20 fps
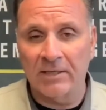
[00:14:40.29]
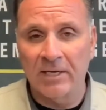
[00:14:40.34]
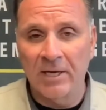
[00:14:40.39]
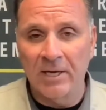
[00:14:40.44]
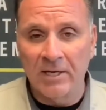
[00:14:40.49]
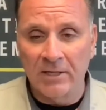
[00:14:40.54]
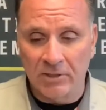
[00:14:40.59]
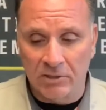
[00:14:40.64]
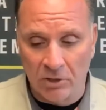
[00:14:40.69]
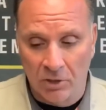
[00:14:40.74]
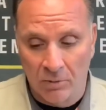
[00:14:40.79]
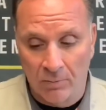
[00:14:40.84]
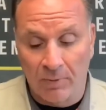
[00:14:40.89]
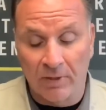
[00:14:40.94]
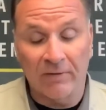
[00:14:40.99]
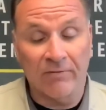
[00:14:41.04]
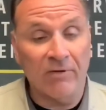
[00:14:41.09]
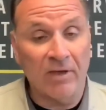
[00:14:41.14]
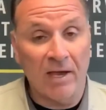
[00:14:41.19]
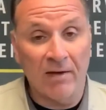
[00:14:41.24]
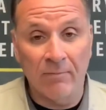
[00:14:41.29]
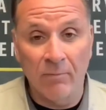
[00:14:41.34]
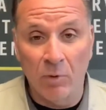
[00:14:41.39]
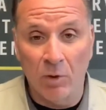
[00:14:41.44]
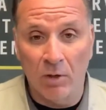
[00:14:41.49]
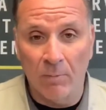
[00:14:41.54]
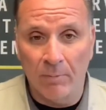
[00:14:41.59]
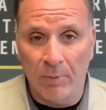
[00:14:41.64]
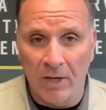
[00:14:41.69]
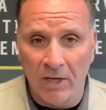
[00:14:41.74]
So, but if you have more
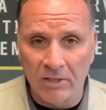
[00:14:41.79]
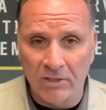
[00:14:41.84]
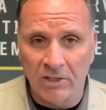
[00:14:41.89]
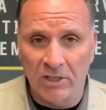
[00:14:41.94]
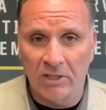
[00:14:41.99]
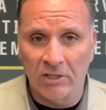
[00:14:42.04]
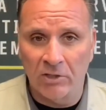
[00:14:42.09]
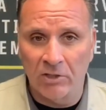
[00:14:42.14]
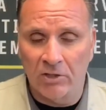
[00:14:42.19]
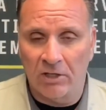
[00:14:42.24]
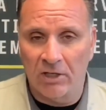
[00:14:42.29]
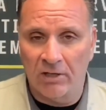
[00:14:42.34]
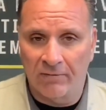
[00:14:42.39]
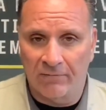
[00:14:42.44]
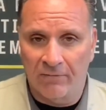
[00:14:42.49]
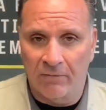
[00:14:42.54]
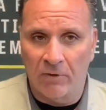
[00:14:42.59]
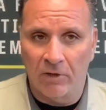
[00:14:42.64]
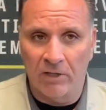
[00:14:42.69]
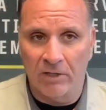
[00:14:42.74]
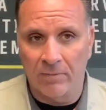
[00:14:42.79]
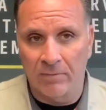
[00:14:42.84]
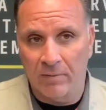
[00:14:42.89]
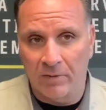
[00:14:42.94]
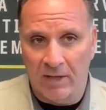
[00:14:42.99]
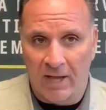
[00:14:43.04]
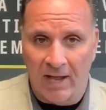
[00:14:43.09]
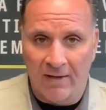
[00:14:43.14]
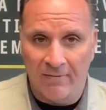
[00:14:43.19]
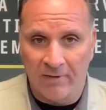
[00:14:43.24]
budget, you can afford to
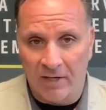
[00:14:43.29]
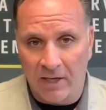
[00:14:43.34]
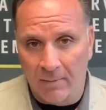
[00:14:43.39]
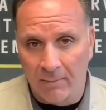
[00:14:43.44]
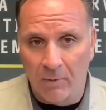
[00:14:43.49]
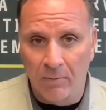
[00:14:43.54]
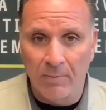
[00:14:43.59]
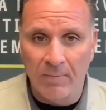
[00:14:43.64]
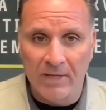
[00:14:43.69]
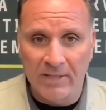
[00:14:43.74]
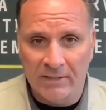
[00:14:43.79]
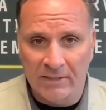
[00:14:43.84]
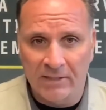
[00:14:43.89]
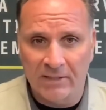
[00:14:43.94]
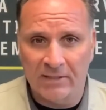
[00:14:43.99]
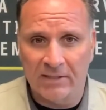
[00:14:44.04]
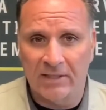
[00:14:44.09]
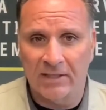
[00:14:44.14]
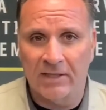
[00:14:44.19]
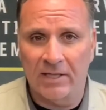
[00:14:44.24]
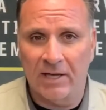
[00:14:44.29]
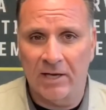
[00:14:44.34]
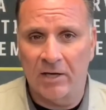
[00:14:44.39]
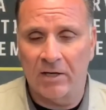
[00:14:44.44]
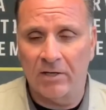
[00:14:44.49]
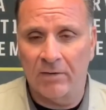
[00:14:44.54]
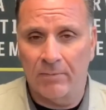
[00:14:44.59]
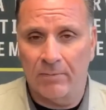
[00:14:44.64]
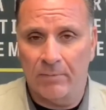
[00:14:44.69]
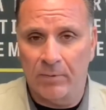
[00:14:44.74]
have a couple misses in there
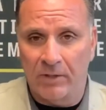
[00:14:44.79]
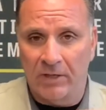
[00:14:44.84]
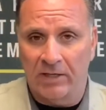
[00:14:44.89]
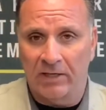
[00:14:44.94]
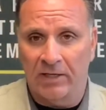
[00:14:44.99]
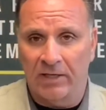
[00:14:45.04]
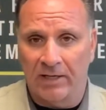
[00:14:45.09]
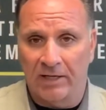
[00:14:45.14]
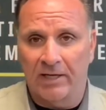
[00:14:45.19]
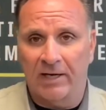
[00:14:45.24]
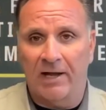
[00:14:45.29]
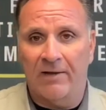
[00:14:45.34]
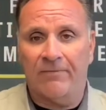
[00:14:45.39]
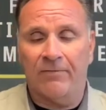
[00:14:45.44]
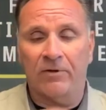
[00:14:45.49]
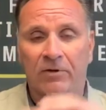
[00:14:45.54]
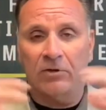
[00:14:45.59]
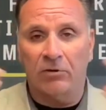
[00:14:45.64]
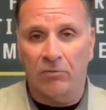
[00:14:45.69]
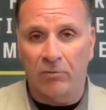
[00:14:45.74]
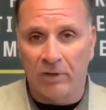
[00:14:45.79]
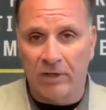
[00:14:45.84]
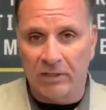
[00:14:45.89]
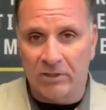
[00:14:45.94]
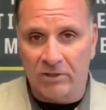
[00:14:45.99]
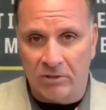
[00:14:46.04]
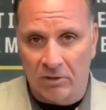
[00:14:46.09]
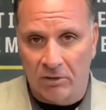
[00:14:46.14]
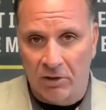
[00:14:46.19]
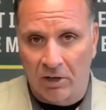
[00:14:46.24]
in an effort to reach
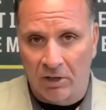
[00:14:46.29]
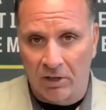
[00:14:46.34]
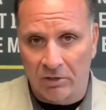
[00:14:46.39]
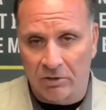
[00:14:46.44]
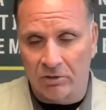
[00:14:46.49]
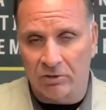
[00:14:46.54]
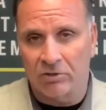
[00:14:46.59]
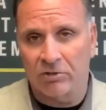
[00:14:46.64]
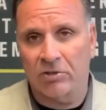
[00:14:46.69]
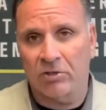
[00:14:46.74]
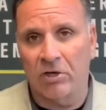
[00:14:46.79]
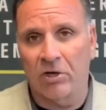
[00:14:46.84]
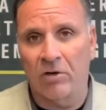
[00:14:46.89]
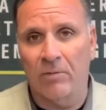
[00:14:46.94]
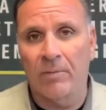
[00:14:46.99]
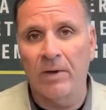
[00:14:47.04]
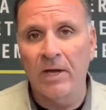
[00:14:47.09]
the larger scope.